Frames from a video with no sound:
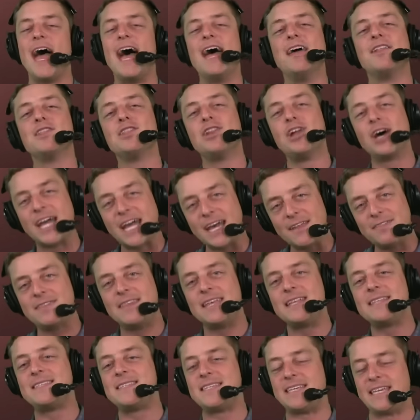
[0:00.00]
And look at
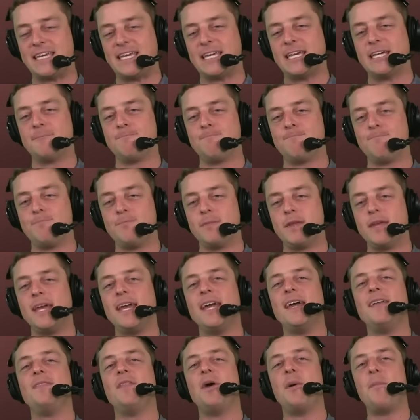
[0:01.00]
the team
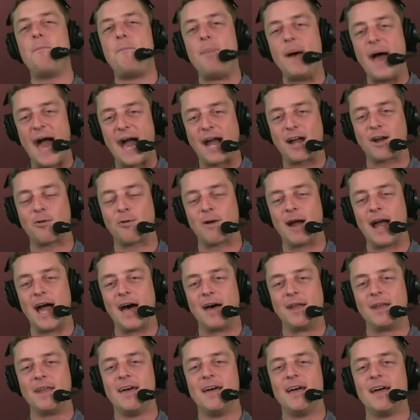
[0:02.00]
in the
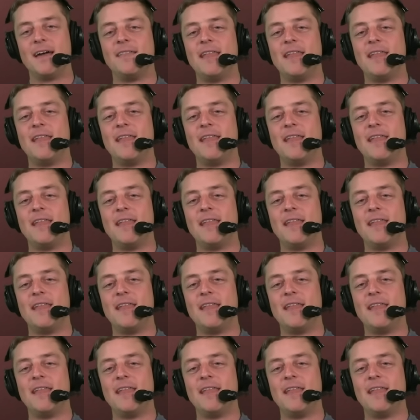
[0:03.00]
background